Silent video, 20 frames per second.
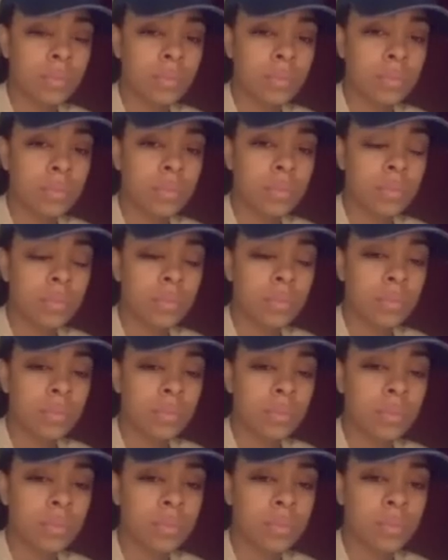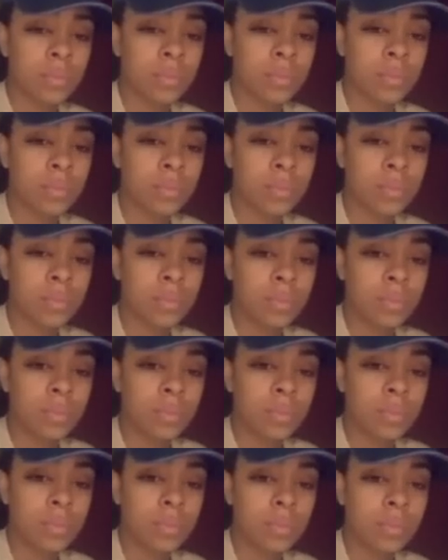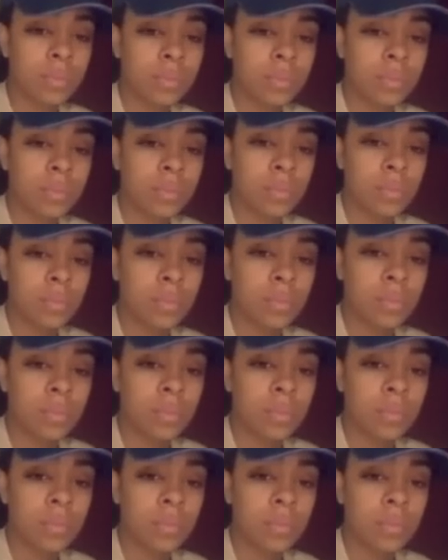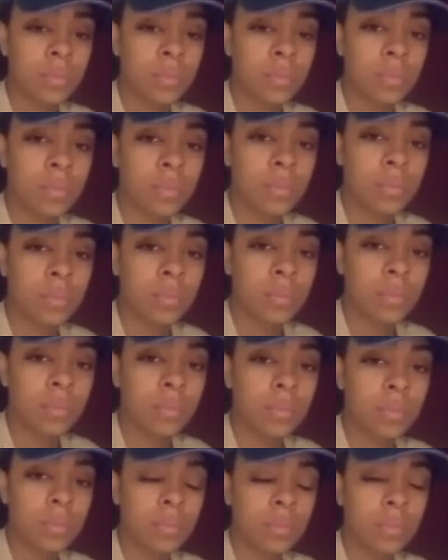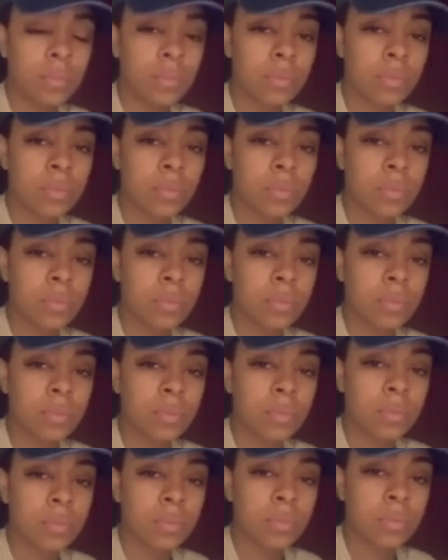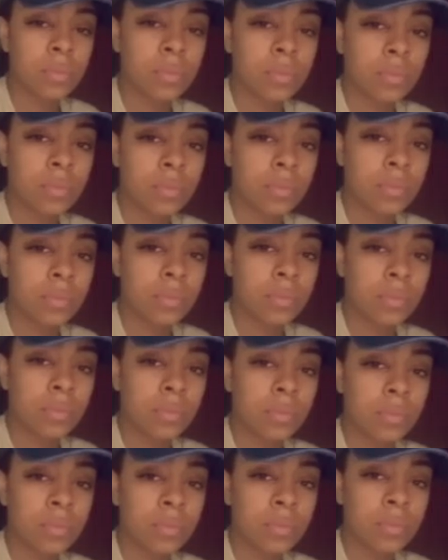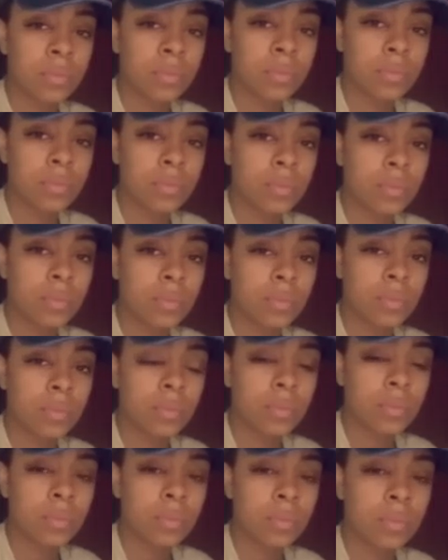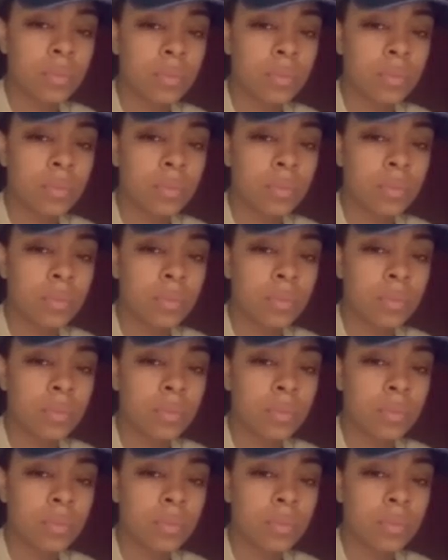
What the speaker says: (silent)